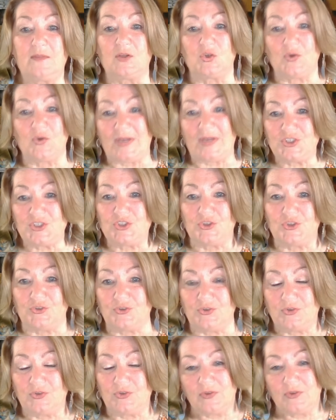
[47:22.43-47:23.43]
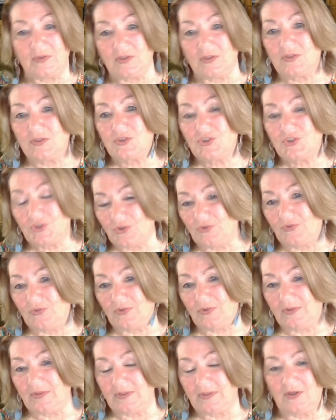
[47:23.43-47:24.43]
grandchildren or the
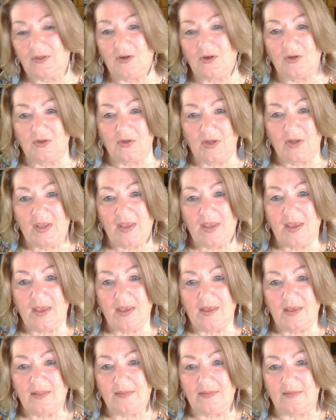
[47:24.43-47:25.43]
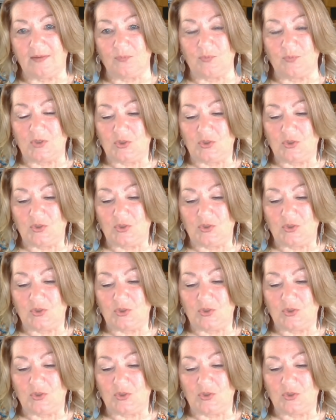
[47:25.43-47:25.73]
children that